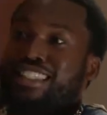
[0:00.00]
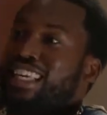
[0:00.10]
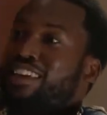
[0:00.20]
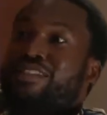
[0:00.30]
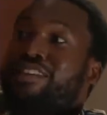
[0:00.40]

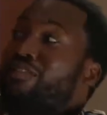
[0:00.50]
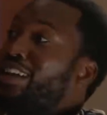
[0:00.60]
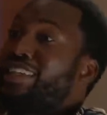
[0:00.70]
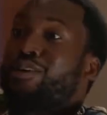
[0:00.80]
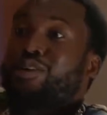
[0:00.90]
Like even if
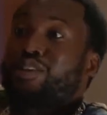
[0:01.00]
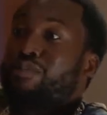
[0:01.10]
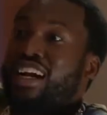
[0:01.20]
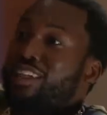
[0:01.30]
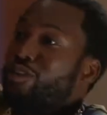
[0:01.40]
I kill
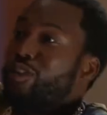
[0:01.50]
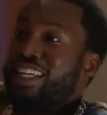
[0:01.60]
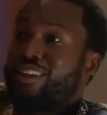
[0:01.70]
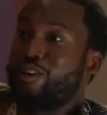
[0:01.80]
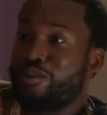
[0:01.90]
somebody and you
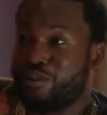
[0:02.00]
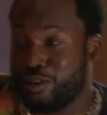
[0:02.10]
get caught